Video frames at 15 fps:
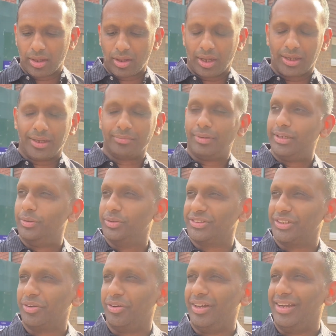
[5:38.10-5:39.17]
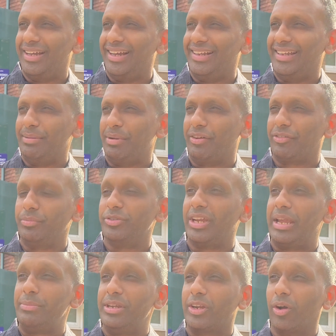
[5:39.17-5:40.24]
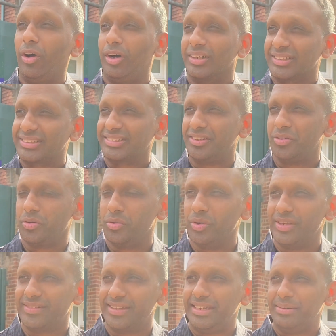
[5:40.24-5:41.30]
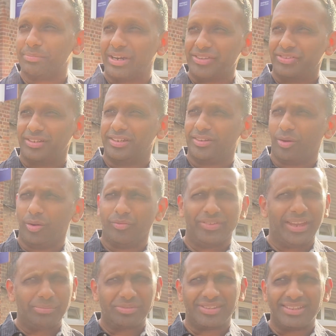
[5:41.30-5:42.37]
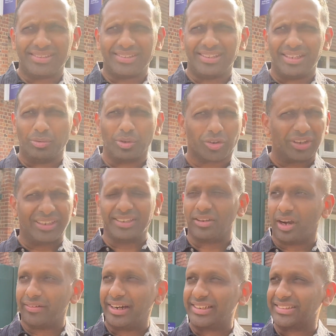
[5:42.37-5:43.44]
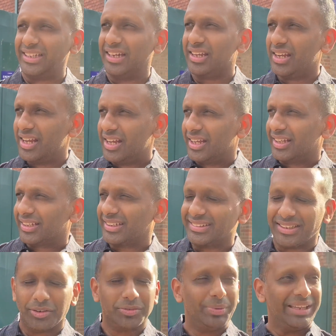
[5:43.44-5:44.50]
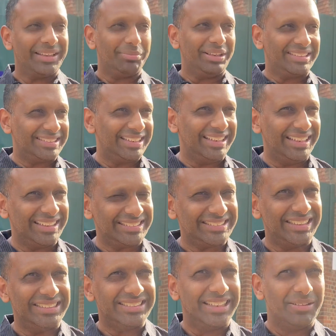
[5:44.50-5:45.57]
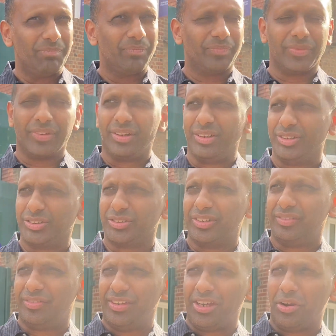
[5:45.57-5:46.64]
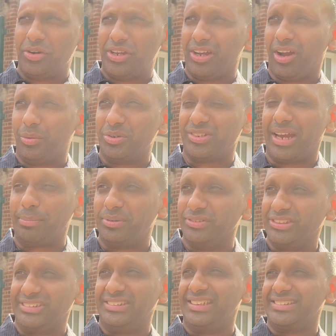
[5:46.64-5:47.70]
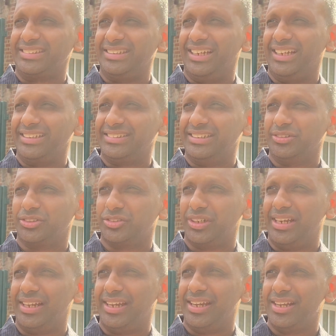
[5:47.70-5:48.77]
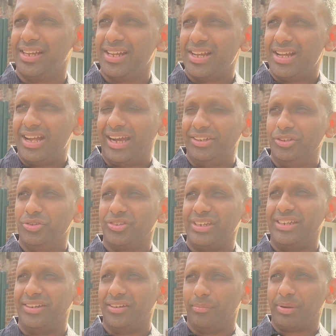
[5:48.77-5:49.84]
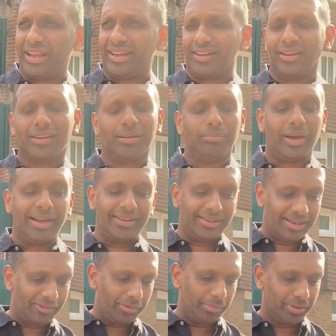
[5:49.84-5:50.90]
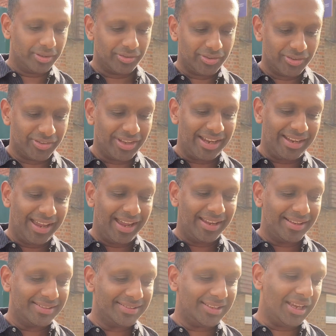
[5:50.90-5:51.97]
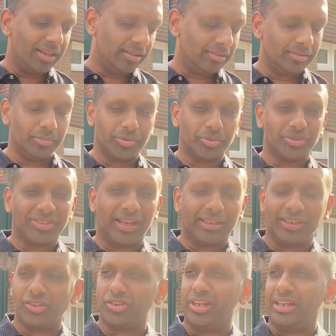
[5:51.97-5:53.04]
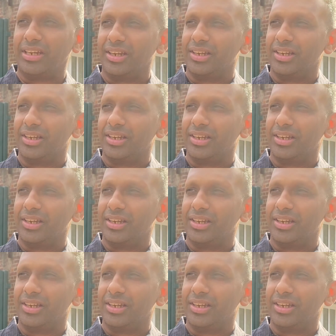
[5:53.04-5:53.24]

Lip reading: I also got an email from Jamie Cox, who is the president of the MCC, or cricket director, because I was being a bit silly. I said, for the ODI, which happened just yesterday, I said Australia and New Zealand are playing in a combined 11 because it's ANZ. It was all tongue-in-cheek.